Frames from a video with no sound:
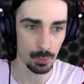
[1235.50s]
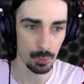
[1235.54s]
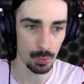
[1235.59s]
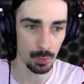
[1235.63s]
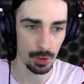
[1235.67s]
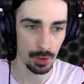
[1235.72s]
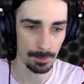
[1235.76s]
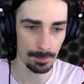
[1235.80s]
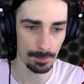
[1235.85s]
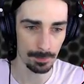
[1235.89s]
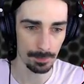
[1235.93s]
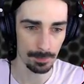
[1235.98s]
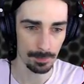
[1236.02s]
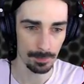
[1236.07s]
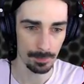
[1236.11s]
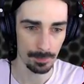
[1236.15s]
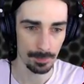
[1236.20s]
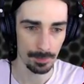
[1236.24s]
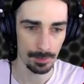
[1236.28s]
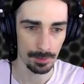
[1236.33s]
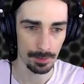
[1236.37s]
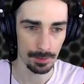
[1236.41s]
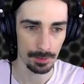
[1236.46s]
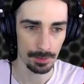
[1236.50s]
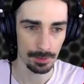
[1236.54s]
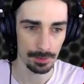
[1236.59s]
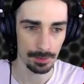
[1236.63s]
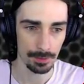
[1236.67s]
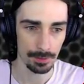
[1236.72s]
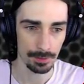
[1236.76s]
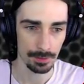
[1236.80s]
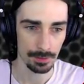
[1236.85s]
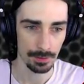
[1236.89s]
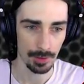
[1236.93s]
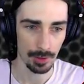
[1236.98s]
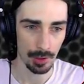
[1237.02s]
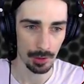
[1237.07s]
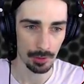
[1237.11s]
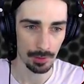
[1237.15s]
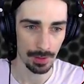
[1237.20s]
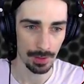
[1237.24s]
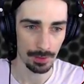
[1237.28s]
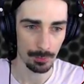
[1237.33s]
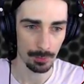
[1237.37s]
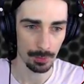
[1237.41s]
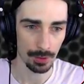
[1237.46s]
Whoop. All
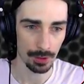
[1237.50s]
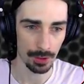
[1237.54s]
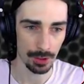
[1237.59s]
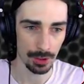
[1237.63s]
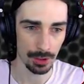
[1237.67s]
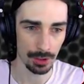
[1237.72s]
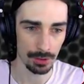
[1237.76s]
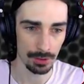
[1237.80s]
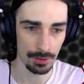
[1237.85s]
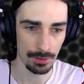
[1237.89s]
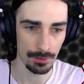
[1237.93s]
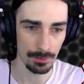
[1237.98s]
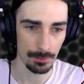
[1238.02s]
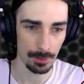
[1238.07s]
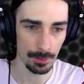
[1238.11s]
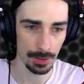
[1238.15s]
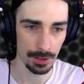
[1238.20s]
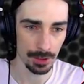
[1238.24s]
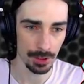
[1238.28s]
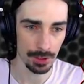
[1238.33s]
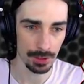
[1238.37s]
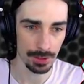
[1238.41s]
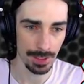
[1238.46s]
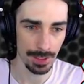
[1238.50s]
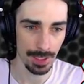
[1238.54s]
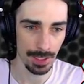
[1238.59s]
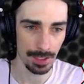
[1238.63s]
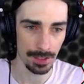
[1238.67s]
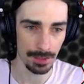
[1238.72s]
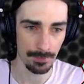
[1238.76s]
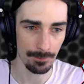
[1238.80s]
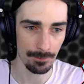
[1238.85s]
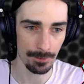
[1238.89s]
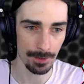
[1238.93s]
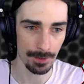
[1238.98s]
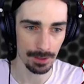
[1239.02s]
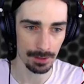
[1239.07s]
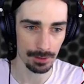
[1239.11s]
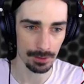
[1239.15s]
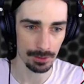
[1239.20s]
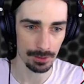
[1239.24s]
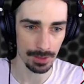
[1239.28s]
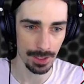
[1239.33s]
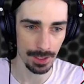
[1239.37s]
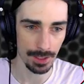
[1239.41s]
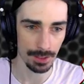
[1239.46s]
right, we're good. We're good. Get in the
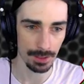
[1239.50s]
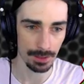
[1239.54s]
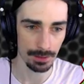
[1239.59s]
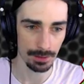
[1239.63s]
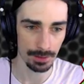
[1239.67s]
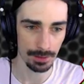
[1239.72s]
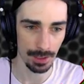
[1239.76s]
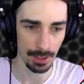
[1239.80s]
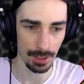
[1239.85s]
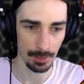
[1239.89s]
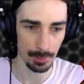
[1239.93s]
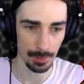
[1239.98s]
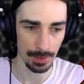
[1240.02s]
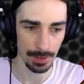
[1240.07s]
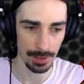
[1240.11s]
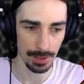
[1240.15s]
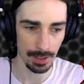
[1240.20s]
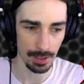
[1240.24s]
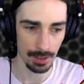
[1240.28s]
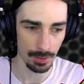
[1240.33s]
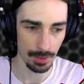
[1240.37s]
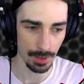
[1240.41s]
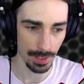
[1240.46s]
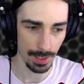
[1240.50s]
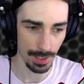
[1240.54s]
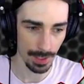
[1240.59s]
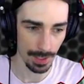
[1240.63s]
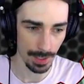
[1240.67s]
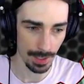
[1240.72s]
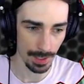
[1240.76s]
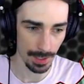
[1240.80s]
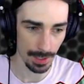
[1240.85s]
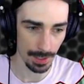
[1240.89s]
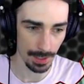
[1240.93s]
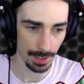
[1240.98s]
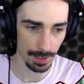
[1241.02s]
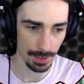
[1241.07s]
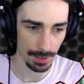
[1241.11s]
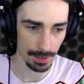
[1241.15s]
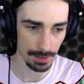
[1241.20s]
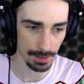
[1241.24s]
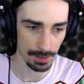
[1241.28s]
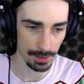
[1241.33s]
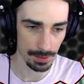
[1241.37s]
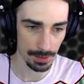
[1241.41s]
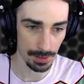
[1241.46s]
vehicle. Get there. We go.
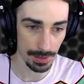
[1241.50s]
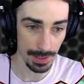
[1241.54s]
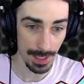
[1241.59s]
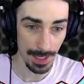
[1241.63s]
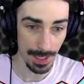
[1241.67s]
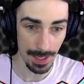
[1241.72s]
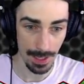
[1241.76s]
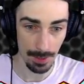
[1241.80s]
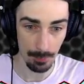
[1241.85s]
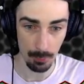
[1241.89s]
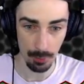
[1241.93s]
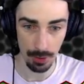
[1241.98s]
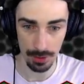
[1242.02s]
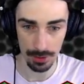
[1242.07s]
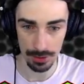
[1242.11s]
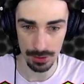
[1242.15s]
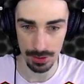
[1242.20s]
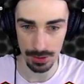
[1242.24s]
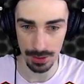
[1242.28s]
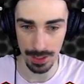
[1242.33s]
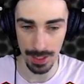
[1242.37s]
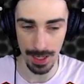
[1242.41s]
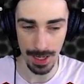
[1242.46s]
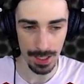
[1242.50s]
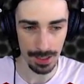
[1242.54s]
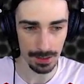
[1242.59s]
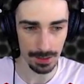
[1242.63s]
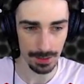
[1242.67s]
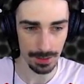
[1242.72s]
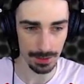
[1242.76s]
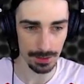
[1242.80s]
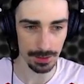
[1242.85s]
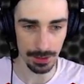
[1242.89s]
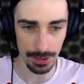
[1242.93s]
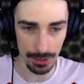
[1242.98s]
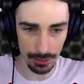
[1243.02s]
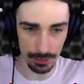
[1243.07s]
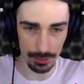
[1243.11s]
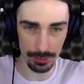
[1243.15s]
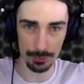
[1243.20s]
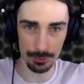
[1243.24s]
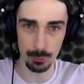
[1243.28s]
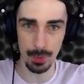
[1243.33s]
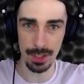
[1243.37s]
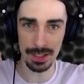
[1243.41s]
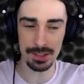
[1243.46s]
And yeah, it worked. The guy, the
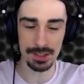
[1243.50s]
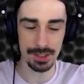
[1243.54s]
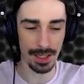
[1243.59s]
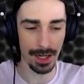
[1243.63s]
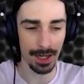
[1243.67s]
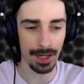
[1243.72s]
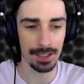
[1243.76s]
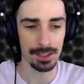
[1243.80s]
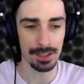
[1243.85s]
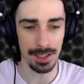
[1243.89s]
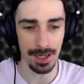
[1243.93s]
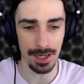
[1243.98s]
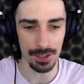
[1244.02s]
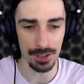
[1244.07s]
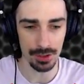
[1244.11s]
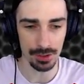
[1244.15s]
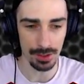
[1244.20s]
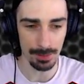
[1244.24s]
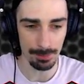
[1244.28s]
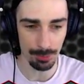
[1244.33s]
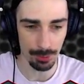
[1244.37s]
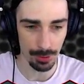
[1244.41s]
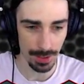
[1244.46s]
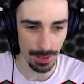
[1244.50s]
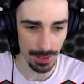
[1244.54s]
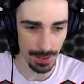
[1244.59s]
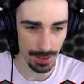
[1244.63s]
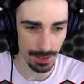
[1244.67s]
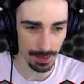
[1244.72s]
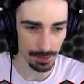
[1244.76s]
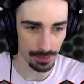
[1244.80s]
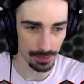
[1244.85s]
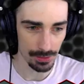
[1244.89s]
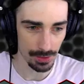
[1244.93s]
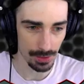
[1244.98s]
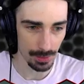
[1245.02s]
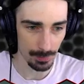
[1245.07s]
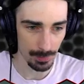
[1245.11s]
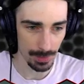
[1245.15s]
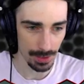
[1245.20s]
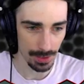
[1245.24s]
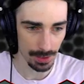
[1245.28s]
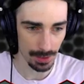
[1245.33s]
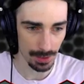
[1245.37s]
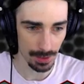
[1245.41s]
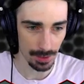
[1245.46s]
little wedge guides actually put it in. So then
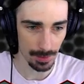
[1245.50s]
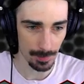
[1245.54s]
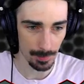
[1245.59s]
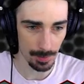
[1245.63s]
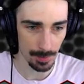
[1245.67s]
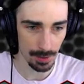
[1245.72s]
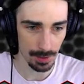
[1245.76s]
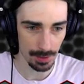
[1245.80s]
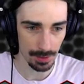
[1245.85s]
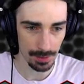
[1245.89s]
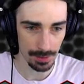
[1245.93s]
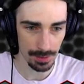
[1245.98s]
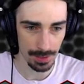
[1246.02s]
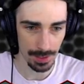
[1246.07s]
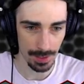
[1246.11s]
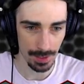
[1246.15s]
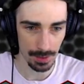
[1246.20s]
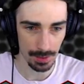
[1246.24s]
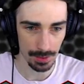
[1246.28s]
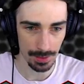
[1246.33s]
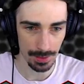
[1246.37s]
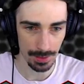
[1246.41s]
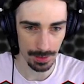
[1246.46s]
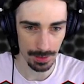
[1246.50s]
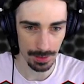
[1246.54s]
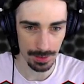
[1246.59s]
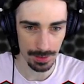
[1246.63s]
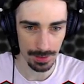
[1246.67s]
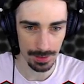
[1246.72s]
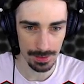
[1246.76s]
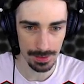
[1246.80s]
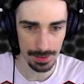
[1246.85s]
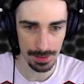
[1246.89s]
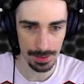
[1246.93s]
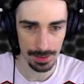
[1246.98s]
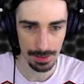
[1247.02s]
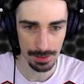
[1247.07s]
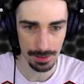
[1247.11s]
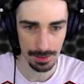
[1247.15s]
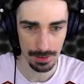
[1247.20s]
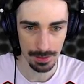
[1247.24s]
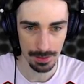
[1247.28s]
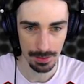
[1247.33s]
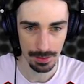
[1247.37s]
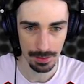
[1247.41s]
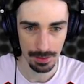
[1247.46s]
we can come on down like this.
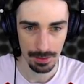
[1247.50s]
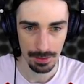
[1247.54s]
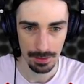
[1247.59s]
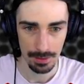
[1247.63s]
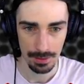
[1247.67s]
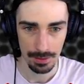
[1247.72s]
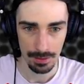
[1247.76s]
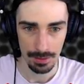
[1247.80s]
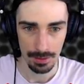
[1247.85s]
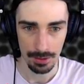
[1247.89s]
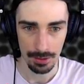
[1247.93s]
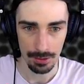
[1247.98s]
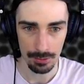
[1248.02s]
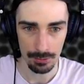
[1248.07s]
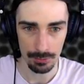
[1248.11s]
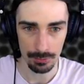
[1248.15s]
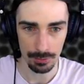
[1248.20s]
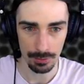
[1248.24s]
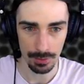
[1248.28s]
All